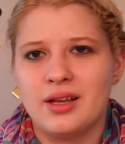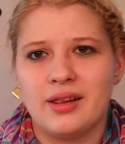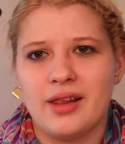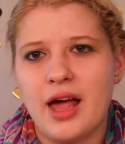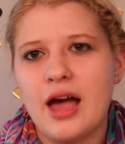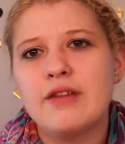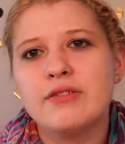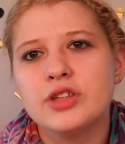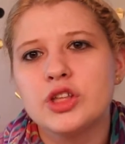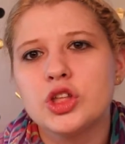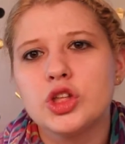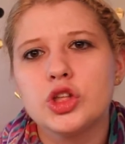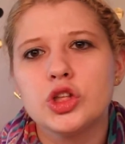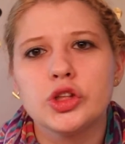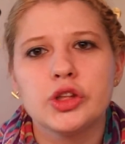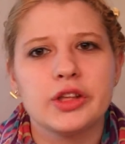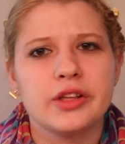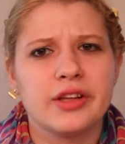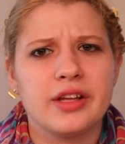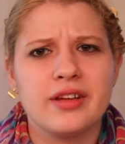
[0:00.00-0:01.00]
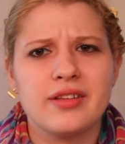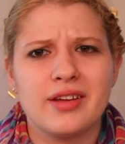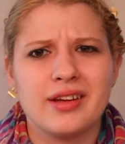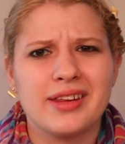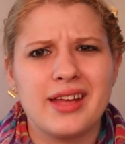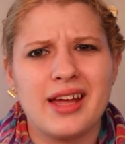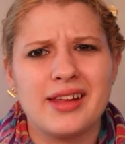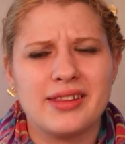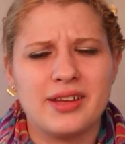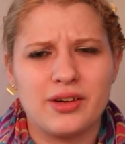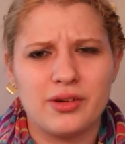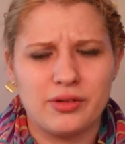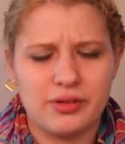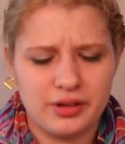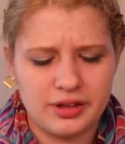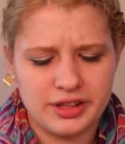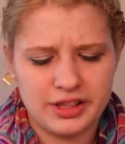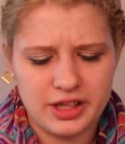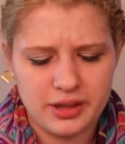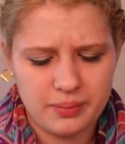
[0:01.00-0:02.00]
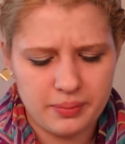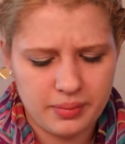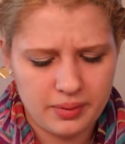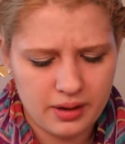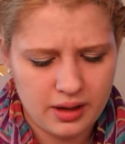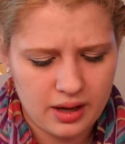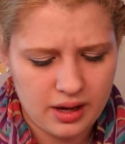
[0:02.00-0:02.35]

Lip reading: lavender and things like that are really cheap.